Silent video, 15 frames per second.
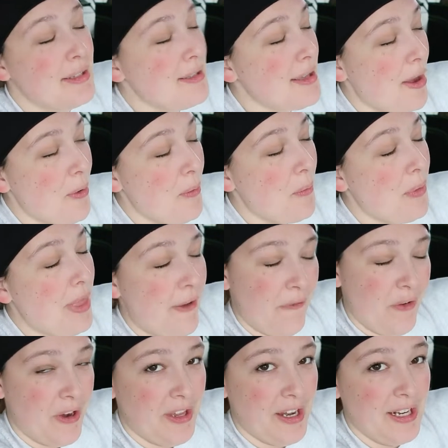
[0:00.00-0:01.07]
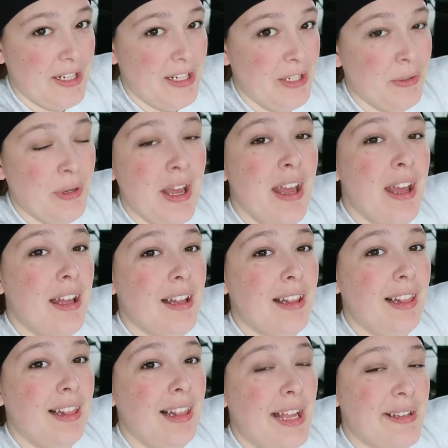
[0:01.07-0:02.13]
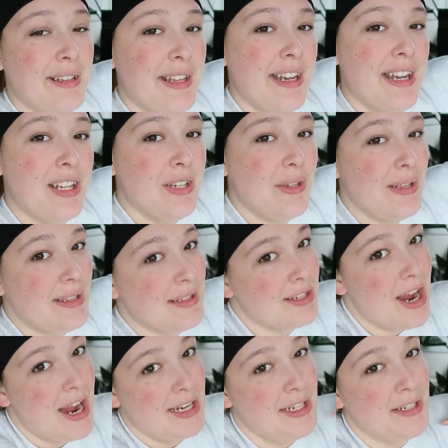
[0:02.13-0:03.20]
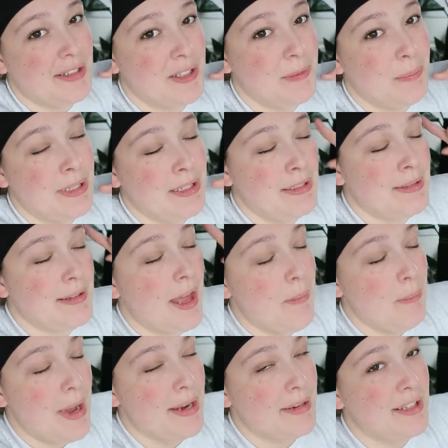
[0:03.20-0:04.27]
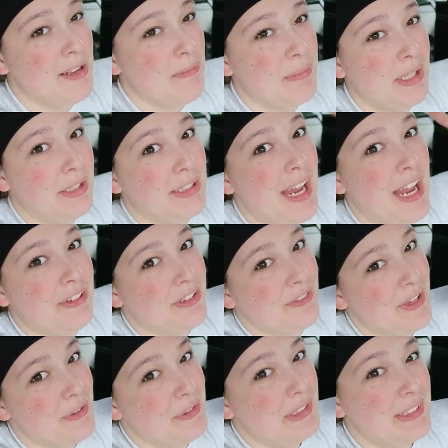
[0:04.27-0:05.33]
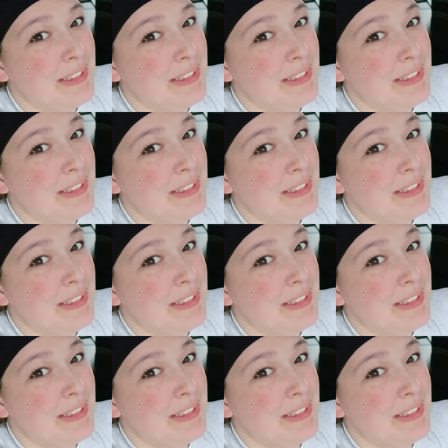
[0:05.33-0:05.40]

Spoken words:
So without further ado, let's get into this Talking Serpents unboxing, build, and review.